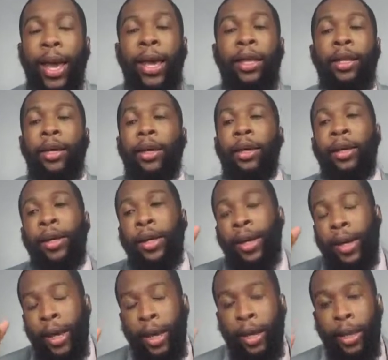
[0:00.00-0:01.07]

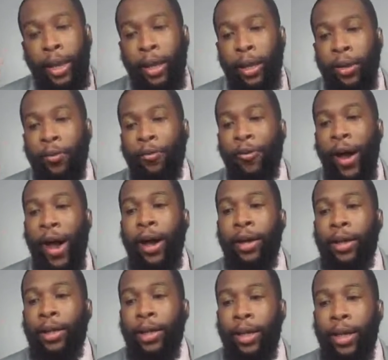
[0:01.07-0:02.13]
and
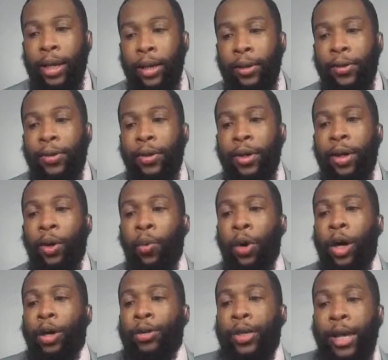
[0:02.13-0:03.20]
finally,
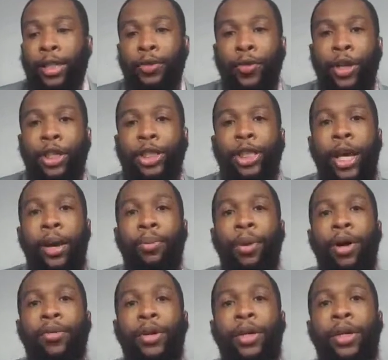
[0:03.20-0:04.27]
Will, thanks for the share,
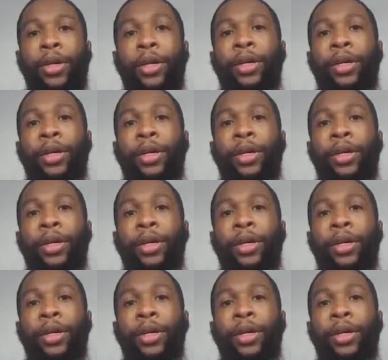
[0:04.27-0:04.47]
brother.